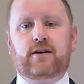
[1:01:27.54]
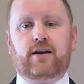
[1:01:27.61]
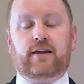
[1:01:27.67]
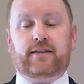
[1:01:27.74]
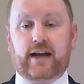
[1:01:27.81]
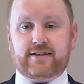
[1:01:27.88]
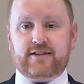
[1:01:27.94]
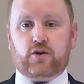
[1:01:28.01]

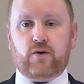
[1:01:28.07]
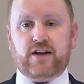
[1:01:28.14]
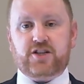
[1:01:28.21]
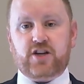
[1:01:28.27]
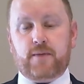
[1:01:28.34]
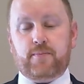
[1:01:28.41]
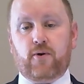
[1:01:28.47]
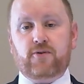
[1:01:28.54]
That's the question
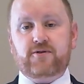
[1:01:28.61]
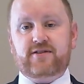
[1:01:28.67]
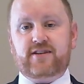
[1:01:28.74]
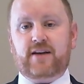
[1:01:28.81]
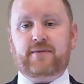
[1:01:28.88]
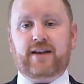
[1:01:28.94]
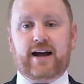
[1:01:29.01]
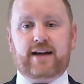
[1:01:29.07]
I posed to
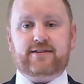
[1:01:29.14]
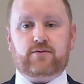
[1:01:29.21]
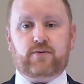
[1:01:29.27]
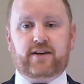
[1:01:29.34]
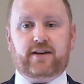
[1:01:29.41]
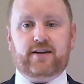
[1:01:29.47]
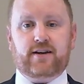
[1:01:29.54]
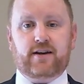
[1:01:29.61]
them last
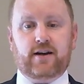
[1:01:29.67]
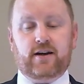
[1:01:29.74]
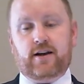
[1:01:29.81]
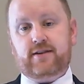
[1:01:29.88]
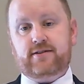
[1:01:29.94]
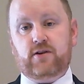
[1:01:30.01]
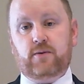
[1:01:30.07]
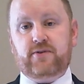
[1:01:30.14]
week. And
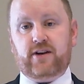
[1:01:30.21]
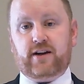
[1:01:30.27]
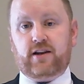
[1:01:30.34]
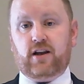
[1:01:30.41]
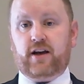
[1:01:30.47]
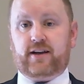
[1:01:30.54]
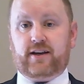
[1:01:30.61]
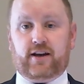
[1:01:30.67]
something I'd
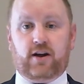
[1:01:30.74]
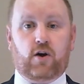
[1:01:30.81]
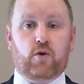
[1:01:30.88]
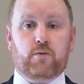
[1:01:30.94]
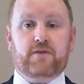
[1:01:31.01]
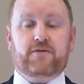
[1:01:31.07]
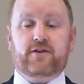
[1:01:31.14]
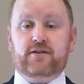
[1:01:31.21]
like at home
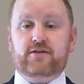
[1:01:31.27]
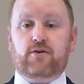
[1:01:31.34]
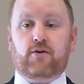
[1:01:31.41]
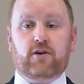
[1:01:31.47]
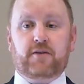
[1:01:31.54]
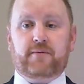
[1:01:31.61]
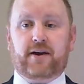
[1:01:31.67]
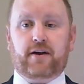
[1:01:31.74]
if you could
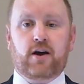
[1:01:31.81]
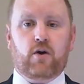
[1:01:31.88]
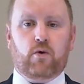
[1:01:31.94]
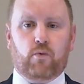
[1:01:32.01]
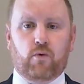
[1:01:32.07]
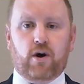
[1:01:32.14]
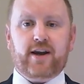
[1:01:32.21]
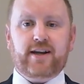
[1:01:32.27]
talk about.
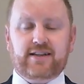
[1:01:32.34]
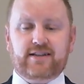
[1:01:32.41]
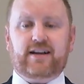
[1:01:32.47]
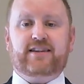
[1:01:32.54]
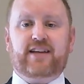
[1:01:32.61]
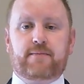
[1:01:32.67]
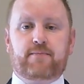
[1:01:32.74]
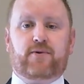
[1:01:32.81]
What is it that
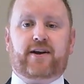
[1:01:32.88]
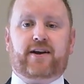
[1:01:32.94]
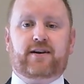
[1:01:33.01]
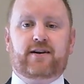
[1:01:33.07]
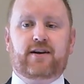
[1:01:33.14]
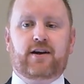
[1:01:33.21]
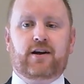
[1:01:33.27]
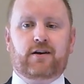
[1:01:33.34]
they bring?
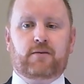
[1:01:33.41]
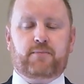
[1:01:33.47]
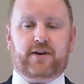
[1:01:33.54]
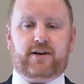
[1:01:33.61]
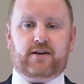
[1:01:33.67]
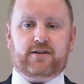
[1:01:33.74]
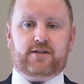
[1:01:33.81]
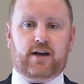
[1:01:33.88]

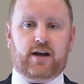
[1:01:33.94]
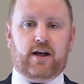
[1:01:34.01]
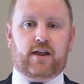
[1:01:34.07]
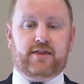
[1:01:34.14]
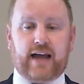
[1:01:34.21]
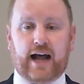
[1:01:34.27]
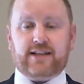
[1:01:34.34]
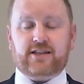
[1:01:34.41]
Because
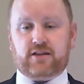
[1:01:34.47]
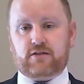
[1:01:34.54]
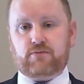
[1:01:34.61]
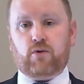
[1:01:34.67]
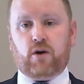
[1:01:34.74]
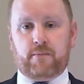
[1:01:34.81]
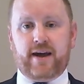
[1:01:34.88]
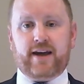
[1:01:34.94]
that's
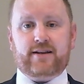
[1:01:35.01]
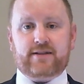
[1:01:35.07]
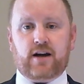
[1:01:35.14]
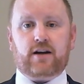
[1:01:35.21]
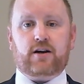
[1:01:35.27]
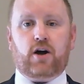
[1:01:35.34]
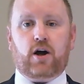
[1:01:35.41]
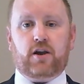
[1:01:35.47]
what makes our
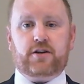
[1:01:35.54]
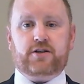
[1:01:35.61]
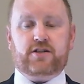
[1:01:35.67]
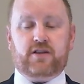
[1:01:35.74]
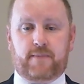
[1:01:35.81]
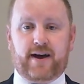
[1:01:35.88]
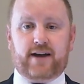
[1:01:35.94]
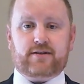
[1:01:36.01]
college the
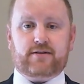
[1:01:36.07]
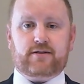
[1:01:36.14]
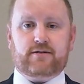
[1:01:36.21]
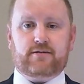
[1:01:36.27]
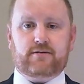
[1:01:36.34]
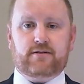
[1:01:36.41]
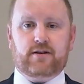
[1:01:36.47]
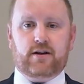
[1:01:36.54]
best.
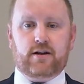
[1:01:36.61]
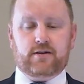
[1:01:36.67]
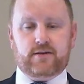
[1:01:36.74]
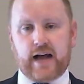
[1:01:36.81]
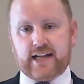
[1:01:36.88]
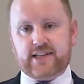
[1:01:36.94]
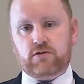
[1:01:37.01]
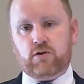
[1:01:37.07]

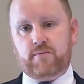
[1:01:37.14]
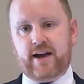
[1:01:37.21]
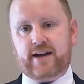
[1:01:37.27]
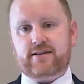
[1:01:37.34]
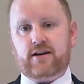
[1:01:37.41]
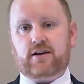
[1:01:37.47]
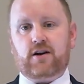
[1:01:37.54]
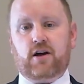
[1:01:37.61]
That's what makes
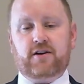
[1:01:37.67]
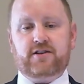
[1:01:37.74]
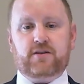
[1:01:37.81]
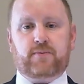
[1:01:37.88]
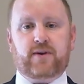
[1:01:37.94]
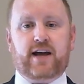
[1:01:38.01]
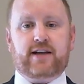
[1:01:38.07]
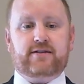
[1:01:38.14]
our college the
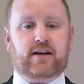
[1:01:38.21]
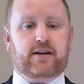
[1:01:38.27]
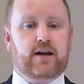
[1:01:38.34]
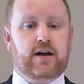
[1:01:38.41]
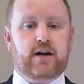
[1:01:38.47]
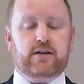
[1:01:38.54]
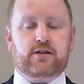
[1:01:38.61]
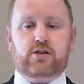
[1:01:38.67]
place that
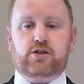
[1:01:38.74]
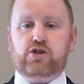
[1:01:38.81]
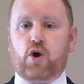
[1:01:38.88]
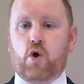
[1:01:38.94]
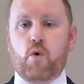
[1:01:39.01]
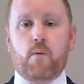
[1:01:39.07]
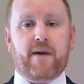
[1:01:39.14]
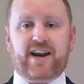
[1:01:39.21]

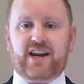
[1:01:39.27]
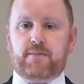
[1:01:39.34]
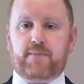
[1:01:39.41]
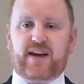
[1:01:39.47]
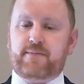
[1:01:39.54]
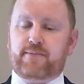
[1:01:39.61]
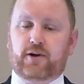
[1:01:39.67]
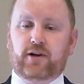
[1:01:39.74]
so many
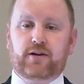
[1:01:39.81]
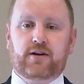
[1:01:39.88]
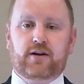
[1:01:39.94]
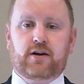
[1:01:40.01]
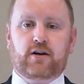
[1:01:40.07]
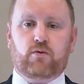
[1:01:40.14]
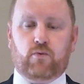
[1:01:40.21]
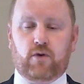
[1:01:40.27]
people
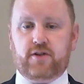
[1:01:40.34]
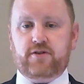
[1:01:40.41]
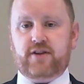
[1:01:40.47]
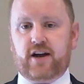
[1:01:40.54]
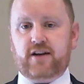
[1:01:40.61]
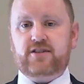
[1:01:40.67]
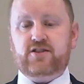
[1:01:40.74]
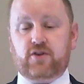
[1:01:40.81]
want
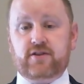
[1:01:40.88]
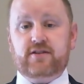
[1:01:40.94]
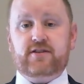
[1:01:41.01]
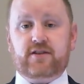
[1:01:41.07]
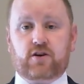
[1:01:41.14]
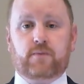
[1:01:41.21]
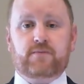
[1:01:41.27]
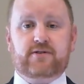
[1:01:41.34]
their sons to
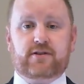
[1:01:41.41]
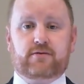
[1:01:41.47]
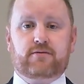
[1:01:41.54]
come to.